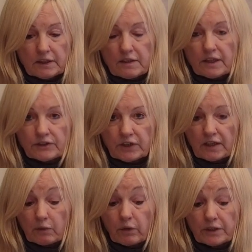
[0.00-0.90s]
They say
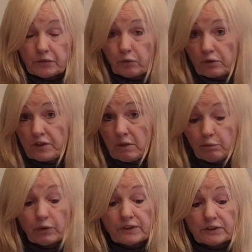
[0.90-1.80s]
it weighs
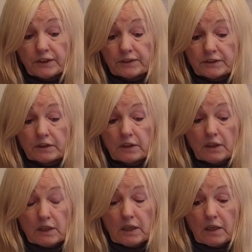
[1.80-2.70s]
14.6
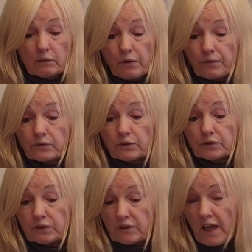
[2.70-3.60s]
with
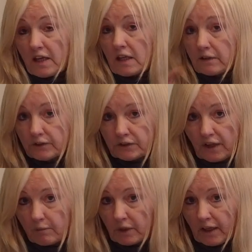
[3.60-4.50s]
just taking the
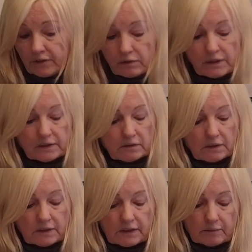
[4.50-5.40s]
stabilizer
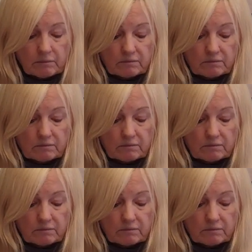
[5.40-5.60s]
out.